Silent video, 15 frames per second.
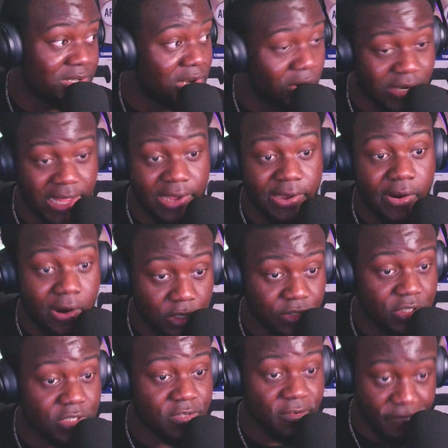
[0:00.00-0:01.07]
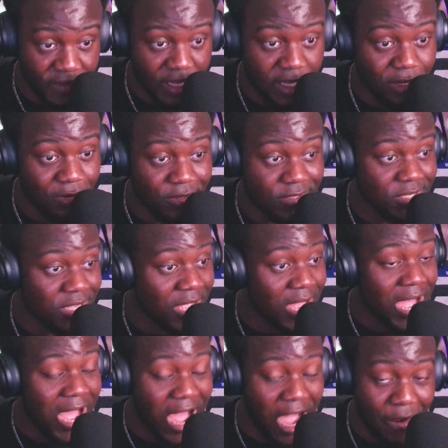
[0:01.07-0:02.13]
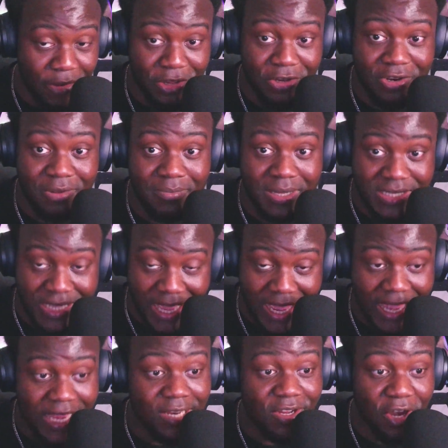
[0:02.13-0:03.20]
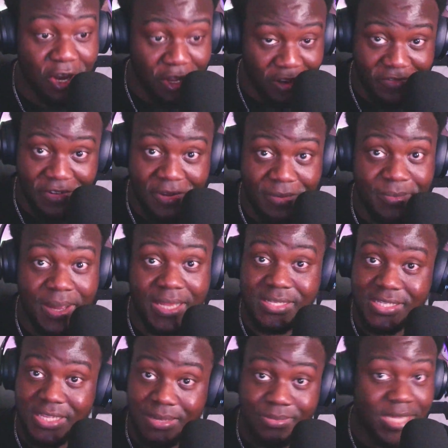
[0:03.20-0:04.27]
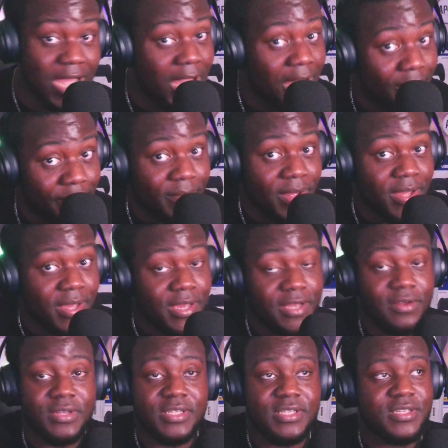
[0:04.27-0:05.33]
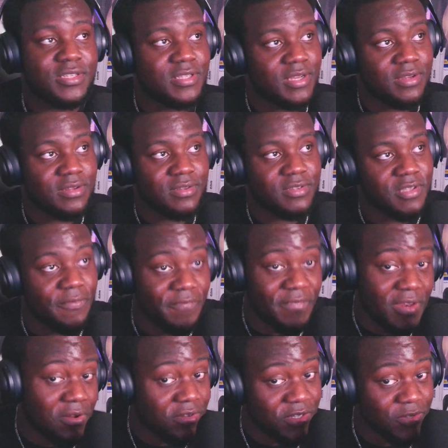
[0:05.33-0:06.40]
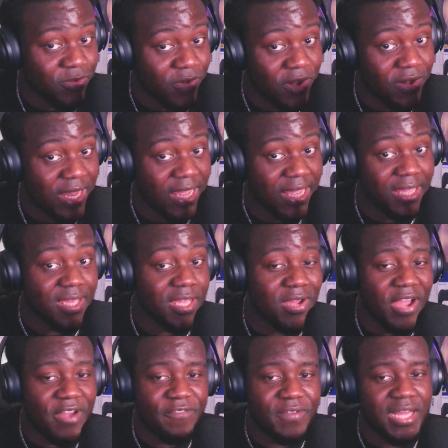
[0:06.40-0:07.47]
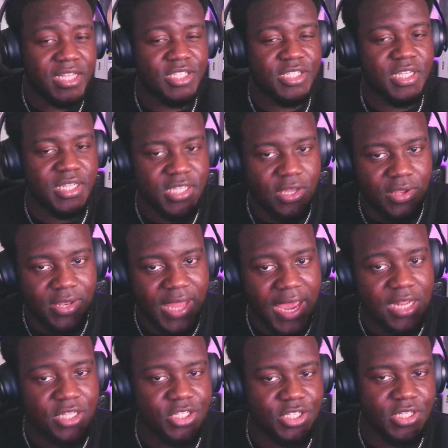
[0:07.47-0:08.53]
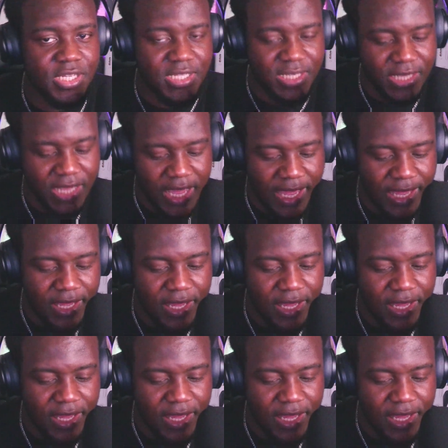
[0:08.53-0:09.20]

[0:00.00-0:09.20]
own like hundreds of vehicles. How are you gonna maintain all of them at the same time? This is something else as well. Like I feel like GTA Online and GTA